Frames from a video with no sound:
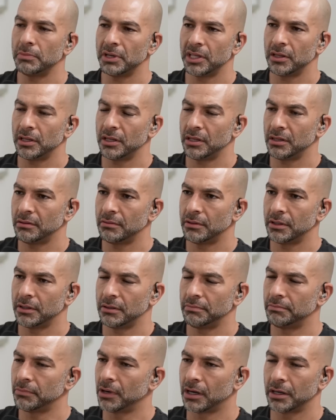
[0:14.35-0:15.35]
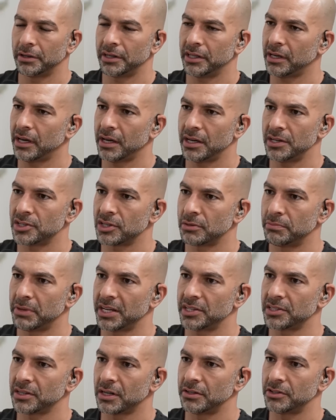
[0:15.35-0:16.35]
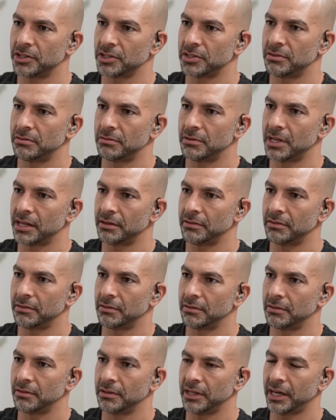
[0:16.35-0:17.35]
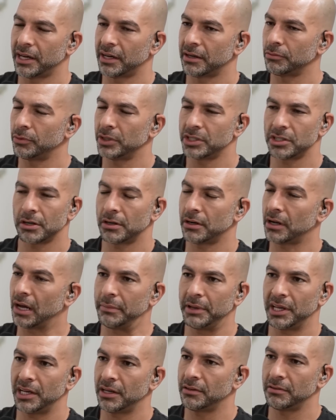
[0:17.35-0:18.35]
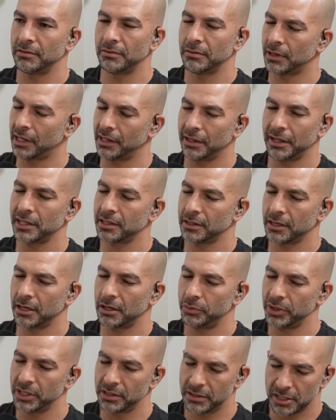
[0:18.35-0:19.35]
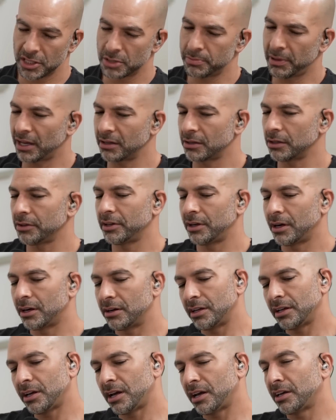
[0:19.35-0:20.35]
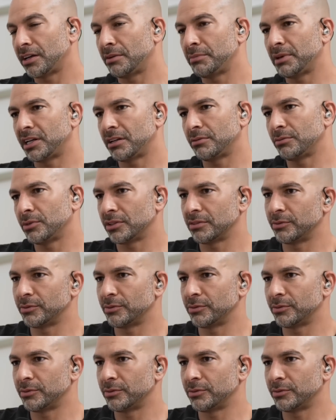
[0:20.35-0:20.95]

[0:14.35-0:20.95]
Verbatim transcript: You mean the the R D As are based on just that? Correct. Yeah, which are, I Correct. mean, let can we dismantle the R D A in a minute?